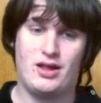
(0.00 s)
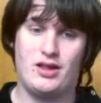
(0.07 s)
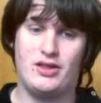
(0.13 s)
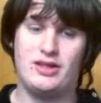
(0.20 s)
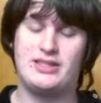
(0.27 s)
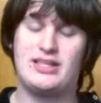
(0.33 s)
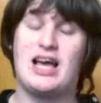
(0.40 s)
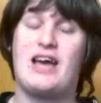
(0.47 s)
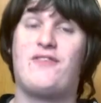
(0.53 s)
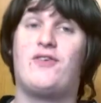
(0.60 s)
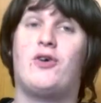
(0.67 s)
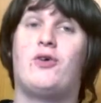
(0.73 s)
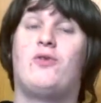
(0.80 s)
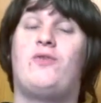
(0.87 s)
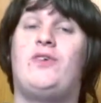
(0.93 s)
This
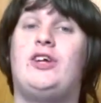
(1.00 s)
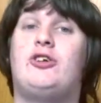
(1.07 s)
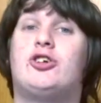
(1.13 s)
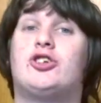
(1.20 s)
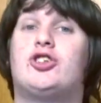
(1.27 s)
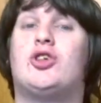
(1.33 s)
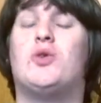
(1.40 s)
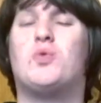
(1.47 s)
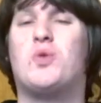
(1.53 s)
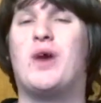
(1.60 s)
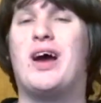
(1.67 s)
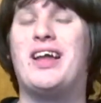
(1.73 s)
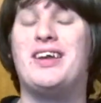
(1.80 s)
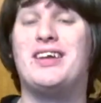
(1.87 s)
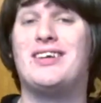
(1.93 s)
iPhone features the
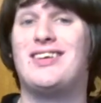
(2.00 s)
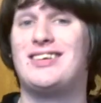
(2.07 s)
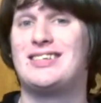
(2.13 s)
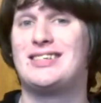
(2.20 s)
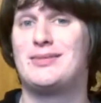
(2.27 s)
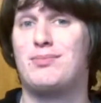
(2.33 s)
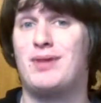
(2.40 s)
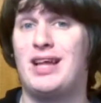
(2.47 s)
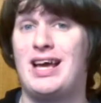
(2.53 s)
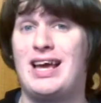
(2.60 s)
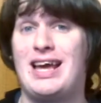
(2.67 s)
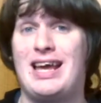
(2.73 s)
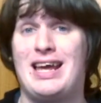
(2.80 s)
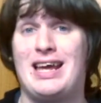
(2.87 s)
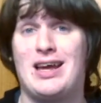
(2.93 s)
Retina
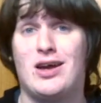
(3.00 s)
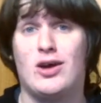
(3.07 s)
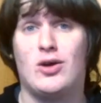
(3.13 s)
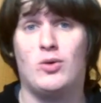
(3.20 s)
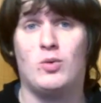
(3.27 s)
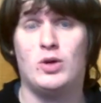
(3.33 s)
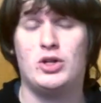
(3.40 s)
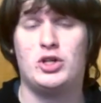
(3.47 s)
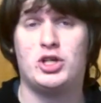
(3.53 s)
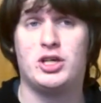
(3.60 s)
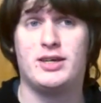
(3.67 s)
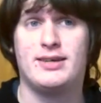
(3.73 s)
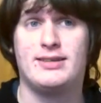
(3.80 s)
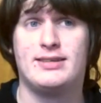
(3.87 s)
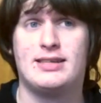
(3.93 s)
display, which
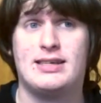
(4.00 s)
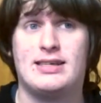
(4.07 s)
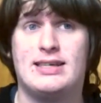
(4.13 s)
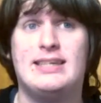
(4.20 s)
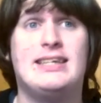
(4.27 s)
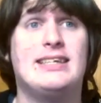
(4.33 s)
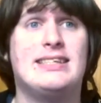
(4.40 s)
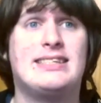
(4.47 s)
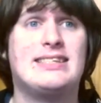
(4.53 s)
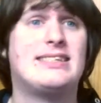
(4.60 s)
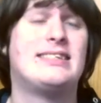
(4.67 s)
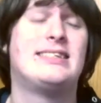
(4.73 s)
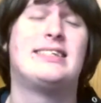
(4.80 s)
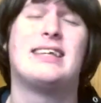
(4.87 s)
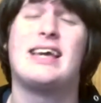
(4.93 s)
is an
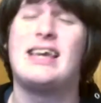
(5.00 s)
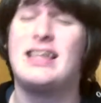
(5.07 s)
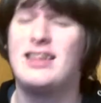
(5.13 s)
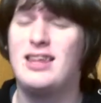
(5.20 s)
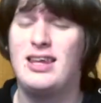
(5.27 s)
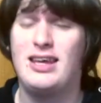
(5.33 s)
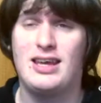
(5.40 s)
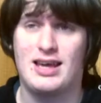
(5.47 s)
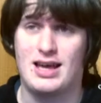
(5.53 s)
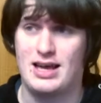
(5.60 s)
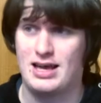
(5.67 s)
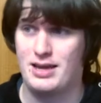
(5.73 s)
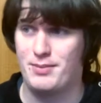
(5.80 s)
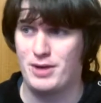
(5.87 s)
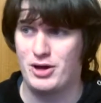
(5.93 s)
insanely
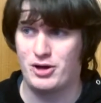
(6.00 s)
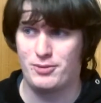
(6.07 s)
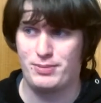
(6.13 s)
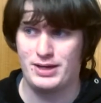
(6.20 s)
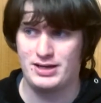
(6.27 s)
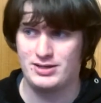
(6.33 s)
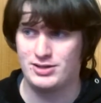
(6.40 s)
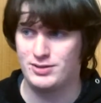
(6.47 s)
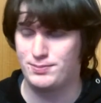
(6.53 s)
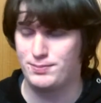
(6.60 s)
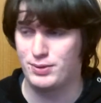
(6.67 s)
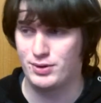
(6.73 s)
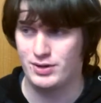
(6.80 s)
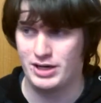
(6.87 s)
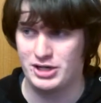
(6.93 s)
high amount of pixels
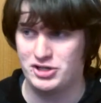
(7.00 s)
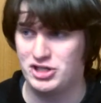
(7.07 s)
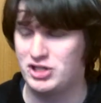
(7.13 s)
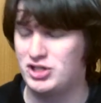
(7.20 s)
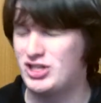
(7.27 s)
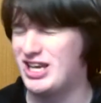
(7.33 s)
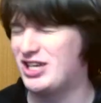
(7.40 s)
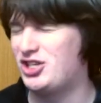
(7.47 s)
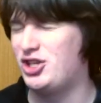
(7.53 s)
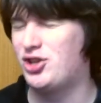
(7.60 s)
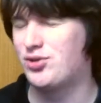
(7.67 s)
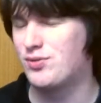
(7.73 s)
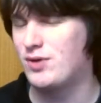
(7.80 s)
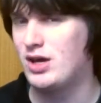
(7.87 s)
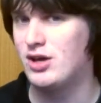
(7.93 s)
per inch. It's actually
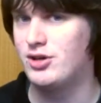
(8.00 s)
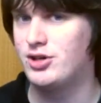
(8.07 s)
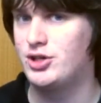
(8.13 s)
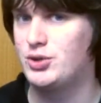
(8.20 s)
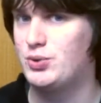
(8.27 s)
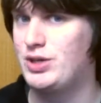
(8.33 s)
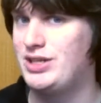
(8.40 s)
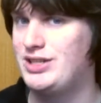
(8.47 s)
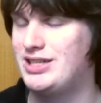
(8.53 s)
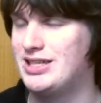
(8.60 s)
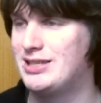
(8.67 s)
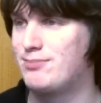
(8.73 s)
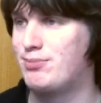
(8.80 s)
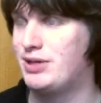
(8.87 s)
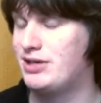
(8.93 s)

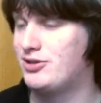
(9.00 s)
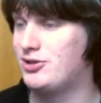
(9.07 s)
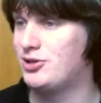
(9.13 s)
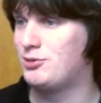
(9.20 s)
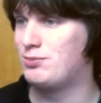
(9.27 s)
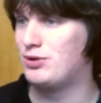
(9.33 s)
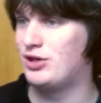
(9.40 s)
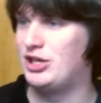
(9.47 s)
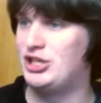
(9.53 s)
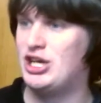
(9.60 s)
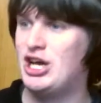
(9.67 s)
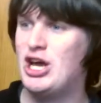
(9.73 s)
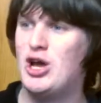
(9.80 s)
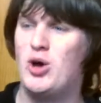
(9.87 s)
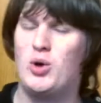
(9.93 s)
326 pixels per inch,
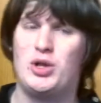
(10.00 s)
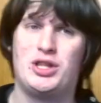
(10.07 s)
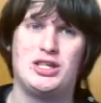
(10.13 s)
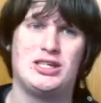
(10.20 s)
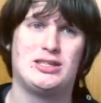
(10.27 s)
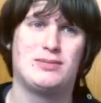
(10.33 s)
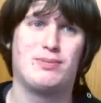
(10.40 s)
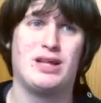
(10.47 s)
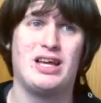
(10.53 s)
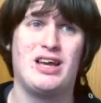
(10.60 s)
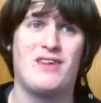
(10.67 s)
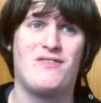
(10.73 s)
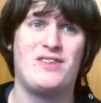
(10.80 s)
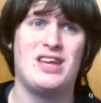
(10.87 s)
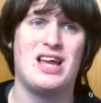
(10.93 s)
with a display
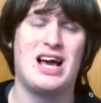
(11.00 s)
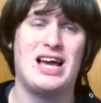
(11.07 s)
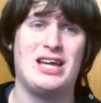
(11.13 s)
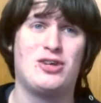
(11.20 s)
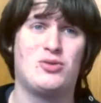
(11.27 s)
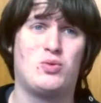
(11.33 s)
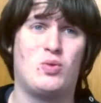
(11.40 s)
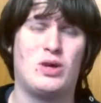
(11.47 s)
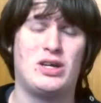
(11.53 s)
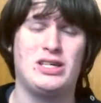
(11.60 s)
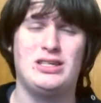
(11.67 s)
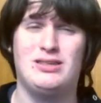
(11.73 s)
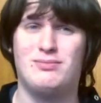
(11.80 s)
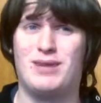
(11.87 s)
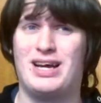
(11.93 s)
of
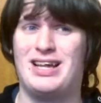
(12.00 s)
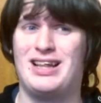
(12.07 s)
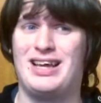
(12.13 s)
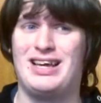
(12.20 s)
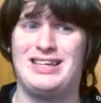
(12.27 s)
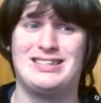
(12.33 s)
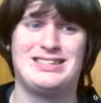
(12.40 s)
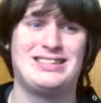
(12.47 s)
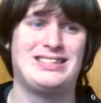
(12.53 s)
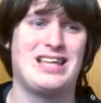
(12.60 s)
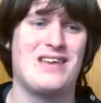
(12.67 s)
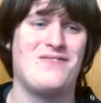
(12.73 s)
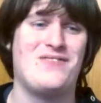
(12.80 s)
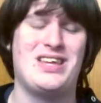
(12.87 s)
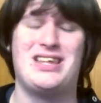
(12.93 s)
920 by like
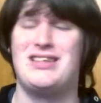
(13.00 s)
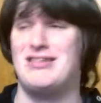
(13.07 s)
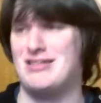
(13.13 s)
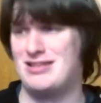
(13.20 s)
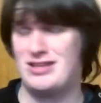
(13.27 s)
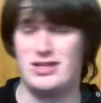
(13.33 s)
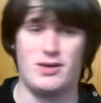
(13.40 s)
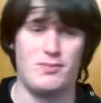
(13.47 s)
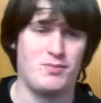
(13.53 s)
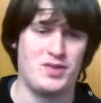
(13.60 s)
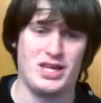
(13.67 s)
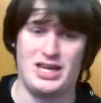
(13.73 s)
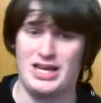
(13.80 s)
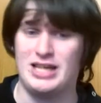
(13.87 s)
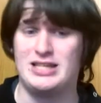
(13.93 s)
7
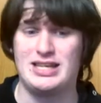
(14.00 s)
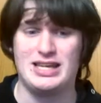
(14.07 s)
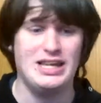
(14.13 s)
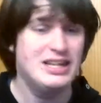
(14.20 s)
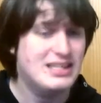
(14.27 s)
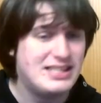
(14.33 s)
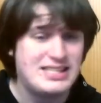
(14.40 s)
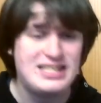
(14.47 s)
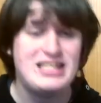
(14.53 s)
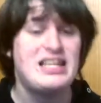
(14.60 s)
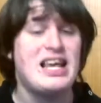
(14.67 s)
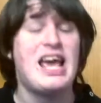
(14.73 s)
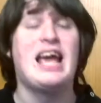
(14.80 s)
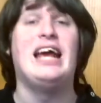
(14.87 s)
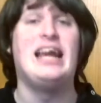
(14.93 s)
something. It's
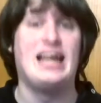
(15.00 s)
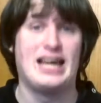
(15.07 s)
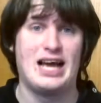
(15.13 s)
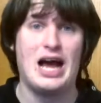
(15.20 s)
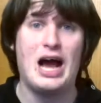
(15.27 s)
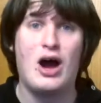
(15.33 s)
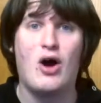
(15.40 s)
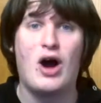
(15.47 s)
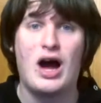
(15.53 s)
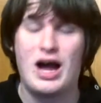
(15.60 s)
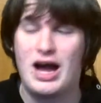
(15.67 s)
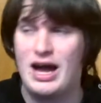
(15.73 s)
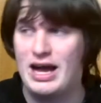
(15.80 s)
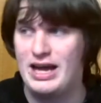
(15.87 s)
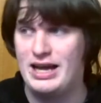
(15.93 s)
insane how
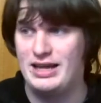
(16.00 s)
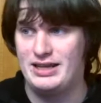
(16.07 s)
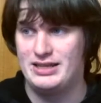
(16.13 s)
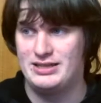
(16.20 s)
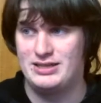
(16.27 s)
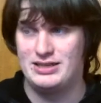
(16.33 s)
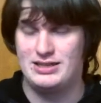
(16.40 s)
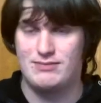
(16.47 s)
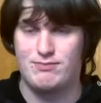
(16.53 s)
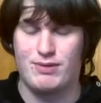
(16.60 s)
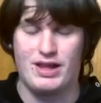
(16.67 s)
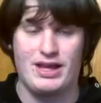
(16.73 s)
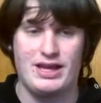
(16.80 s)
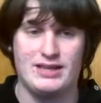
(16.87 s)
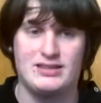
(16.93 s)
high this
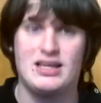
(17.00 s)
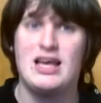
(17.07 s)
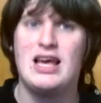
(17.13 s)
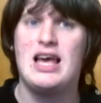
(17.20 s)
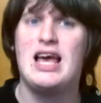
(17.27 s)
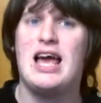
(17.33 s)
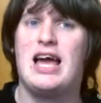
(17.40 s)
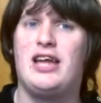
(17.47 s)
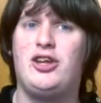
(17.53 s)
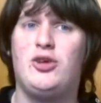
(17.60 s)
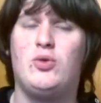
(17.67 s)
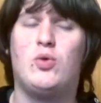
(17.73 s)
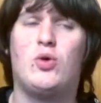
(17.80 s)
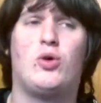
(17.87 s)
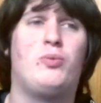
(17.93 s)
display is. And
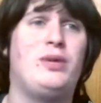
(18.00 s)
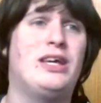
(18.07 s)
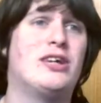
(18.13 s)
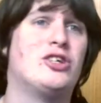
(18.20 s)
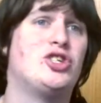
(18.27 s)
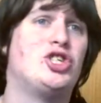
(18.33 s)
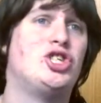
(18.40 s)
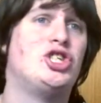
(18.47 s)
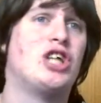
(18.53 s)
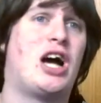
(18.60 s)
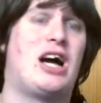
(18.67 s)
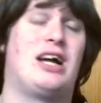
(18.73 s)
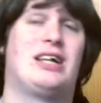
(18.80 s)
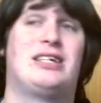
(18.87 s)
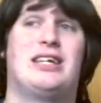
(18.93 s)
you will be
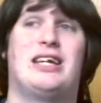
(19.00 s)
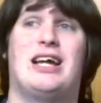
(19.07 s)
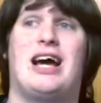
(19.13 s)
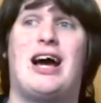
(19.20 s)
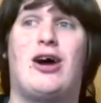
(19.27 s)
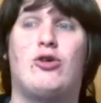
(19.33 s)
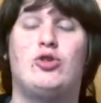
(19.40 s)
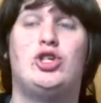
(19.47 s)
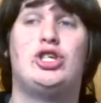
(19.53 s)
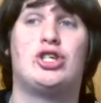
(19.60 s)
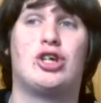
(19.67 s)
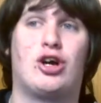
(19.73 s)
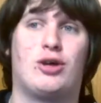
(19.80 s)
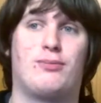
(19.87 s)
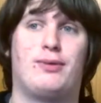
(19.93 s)
shocked at how
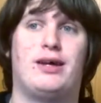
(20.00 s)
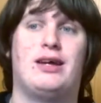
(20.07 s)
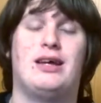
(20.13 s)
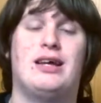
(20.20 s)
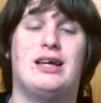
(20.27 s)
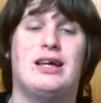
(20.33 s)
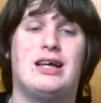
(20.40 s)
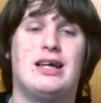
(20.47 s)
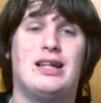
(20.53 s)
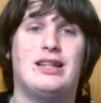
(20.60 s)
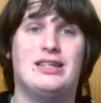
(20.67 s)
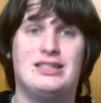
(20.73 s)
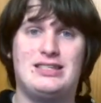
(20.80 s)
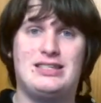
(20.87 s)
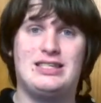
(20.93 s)
sharp
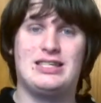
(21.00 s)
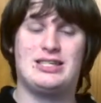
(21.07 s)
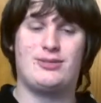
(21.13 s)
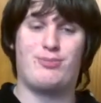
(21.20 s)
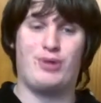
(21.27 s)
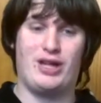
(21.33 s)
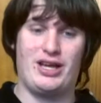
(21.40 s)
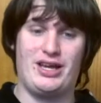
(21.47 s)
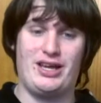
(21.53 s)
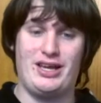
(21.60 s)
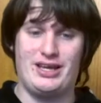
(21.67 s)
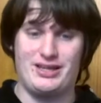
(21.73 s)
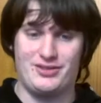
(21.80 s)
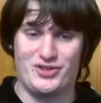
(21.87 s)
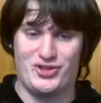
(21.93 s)
this display
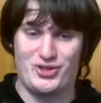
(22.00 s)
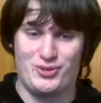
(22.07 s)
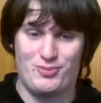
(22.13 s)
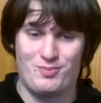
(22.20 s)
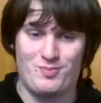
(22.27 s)
is.